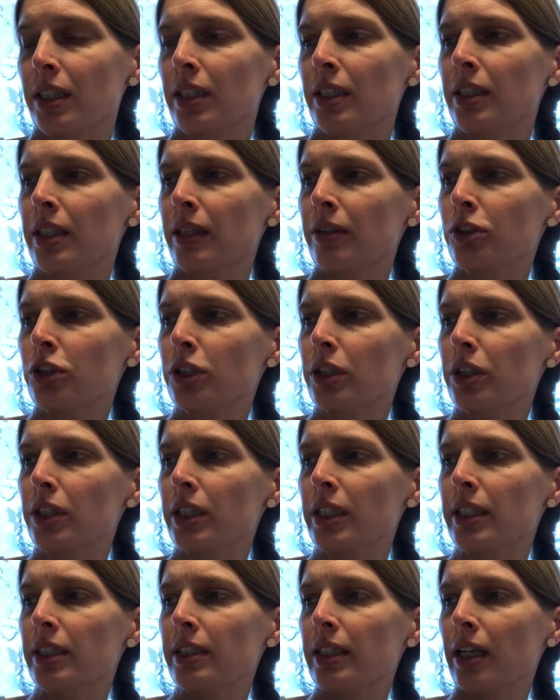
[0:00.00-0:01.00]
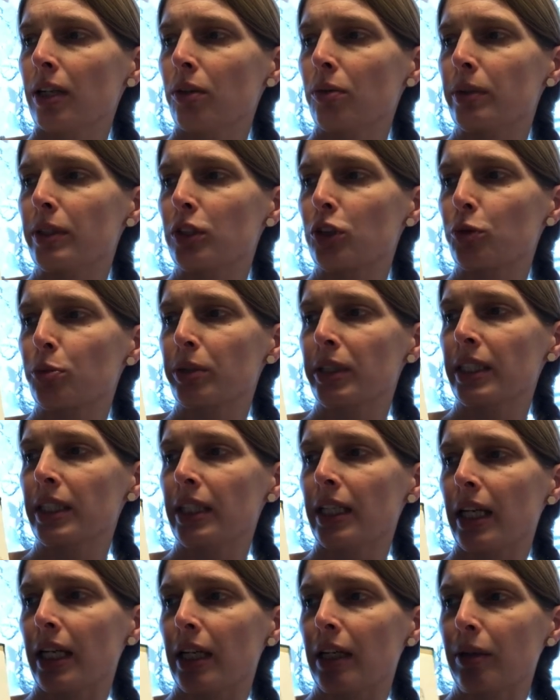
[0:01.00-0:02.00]
Now she couldn't tell when spring
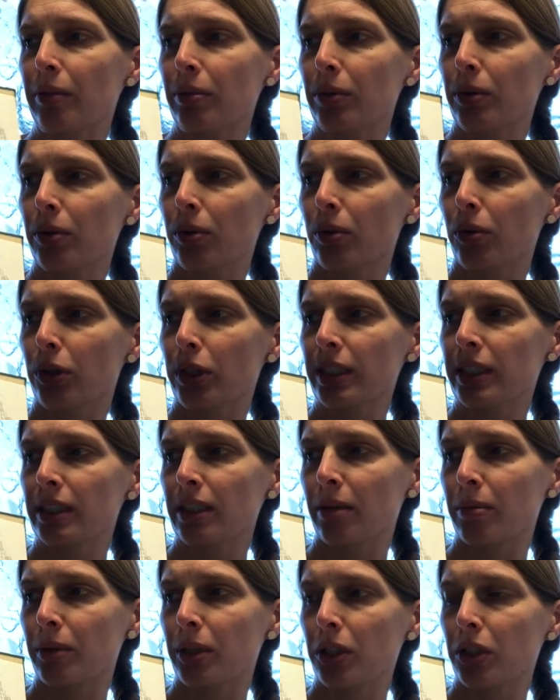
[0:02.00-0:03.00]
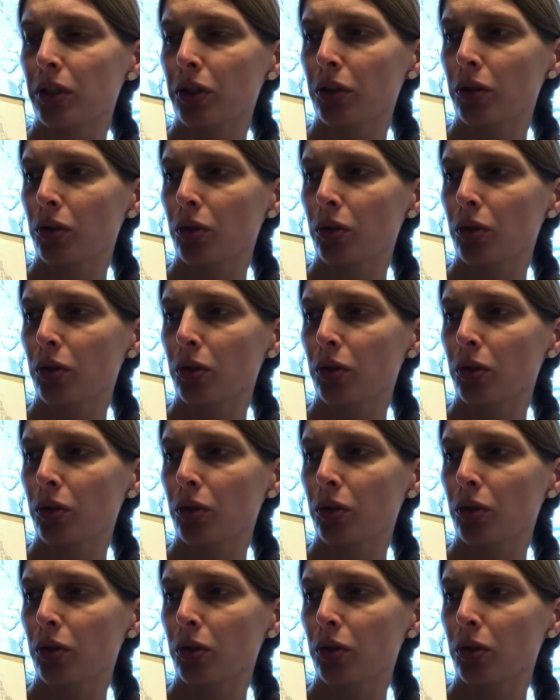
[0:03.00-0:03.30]
came, or summer,